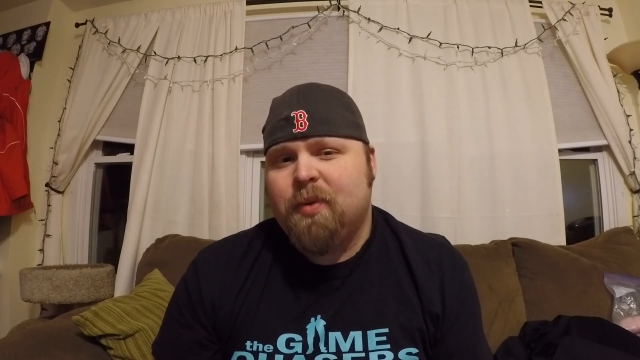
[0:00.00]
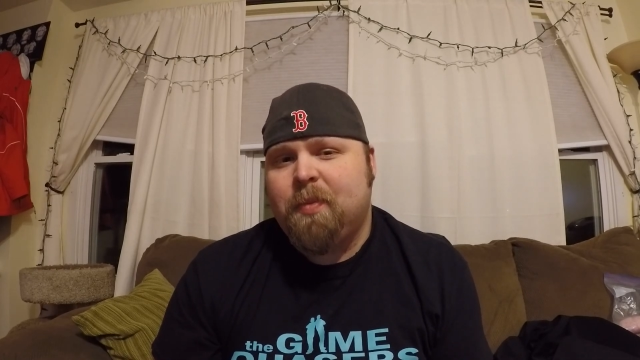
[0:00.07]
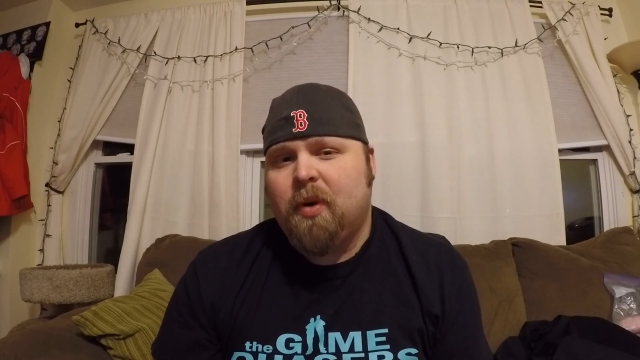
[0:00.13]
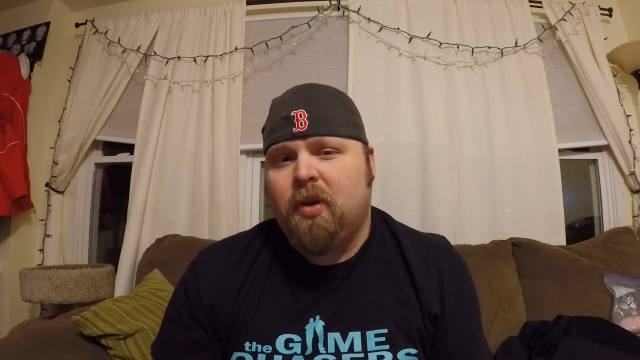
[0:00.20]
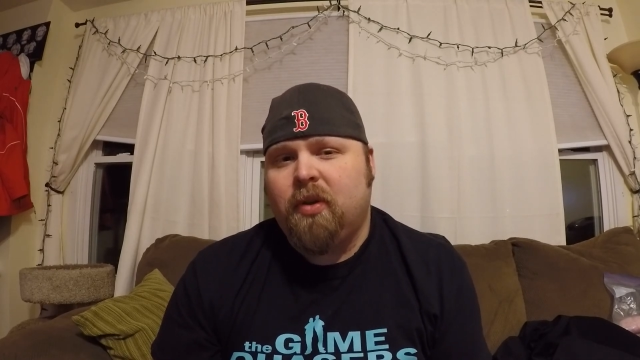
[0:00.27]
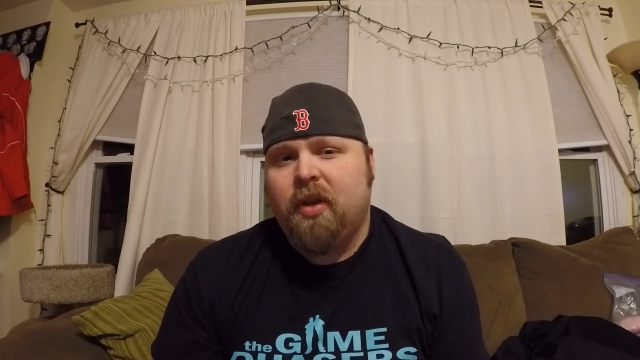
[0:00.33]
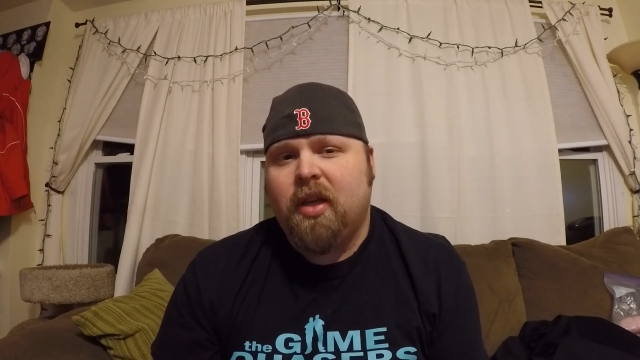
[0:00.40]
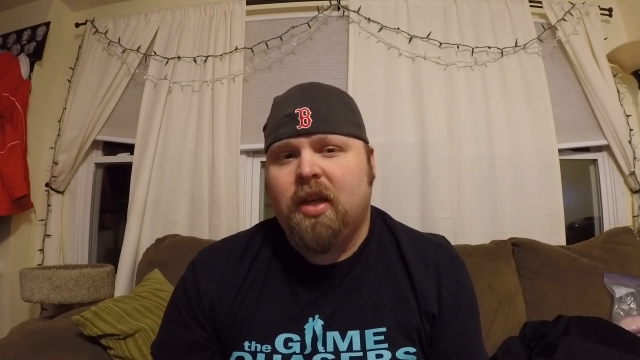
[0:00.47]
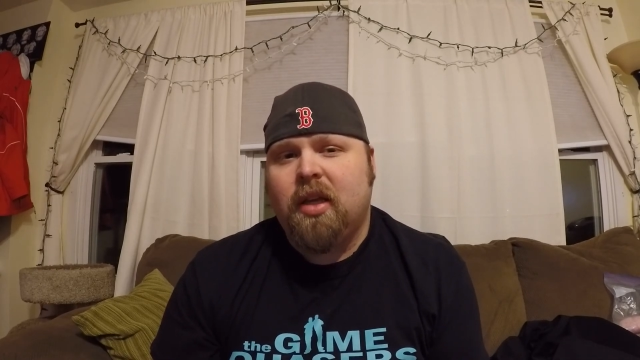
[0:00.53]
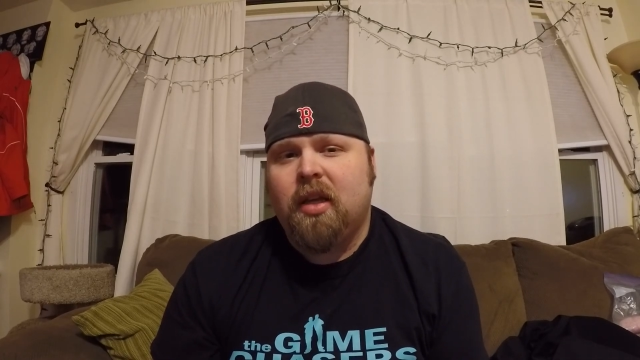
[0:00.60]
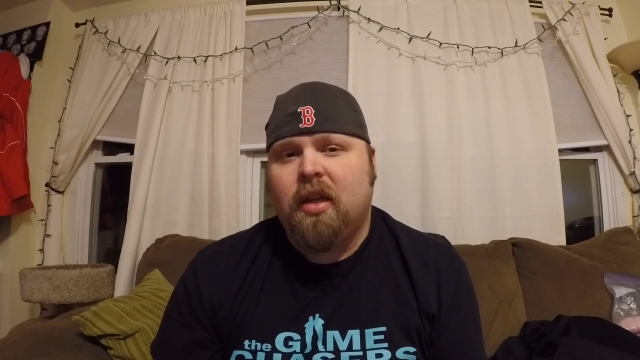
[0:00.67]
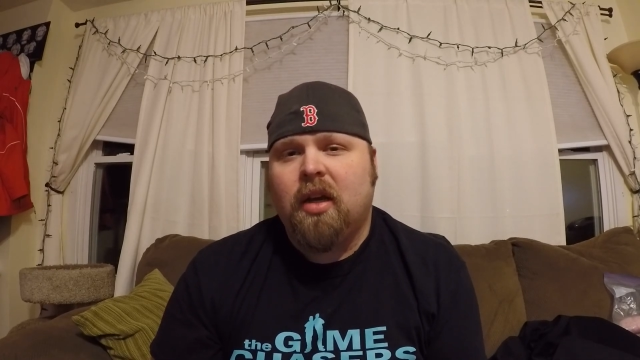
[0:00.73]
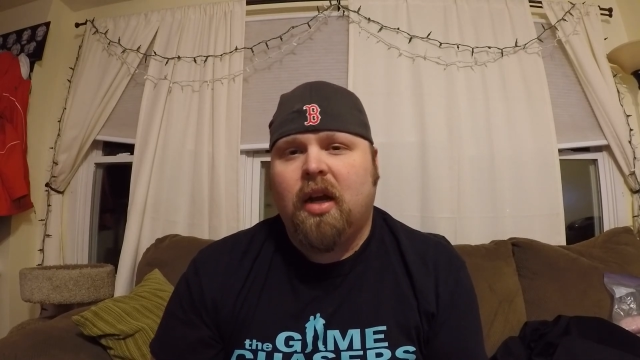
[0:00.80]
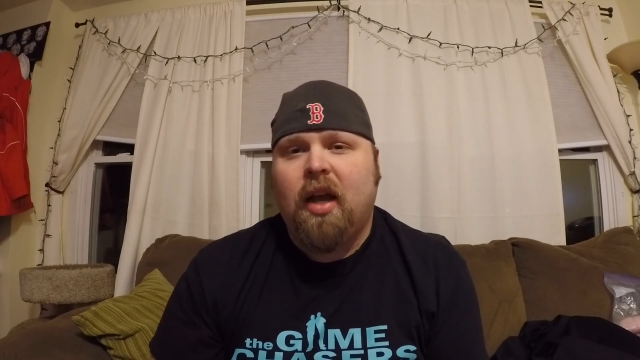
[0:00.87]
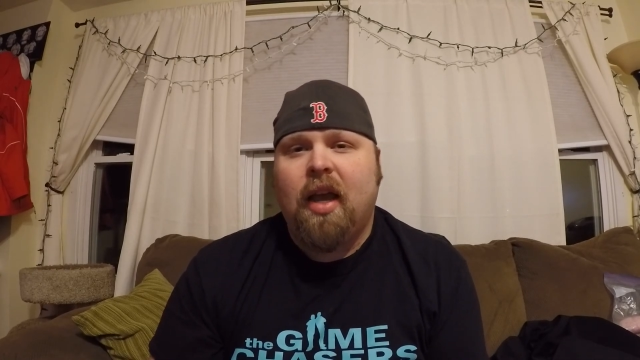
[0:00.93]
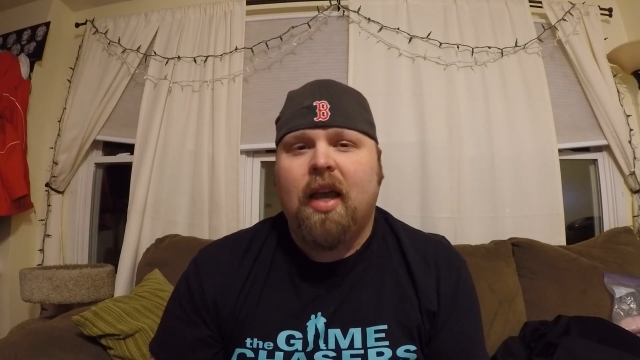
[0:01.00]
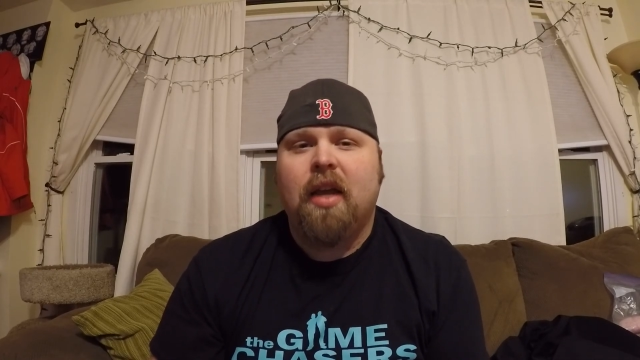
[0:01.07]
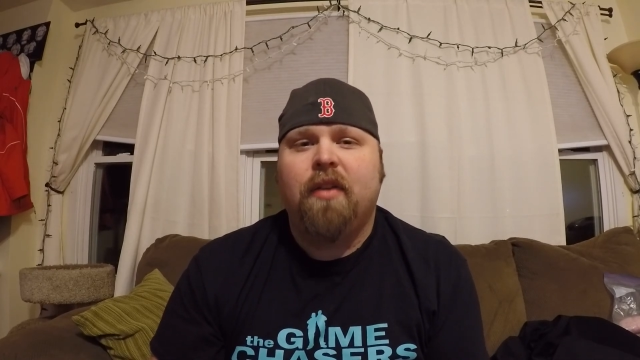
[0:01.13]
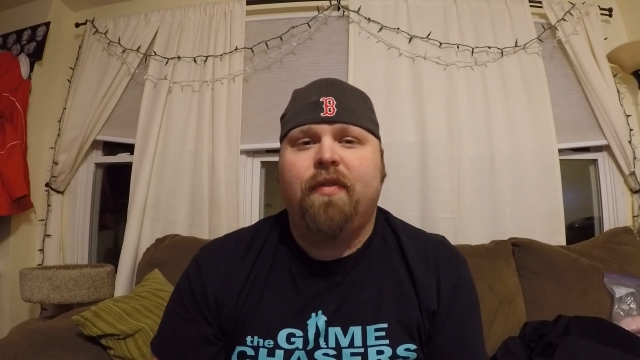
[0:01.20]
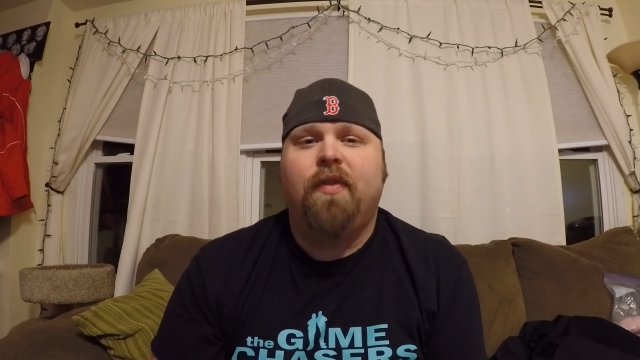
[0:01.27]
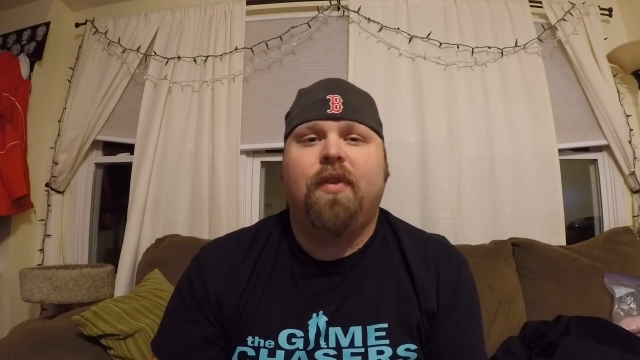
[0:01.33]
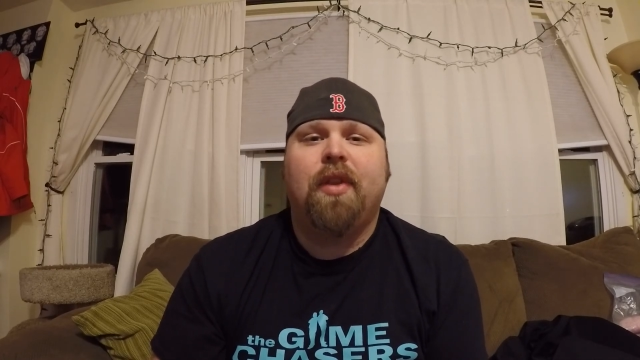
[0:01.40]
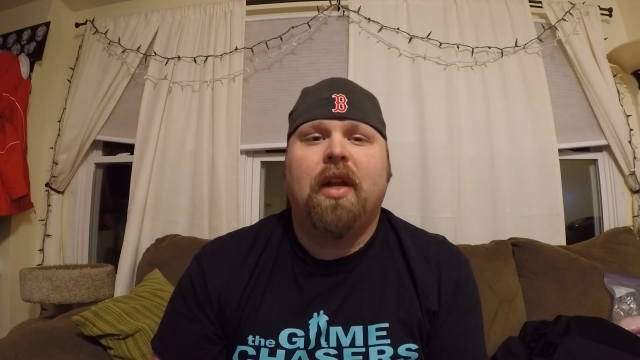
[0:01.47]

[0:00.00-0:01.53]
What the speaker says: but only a handful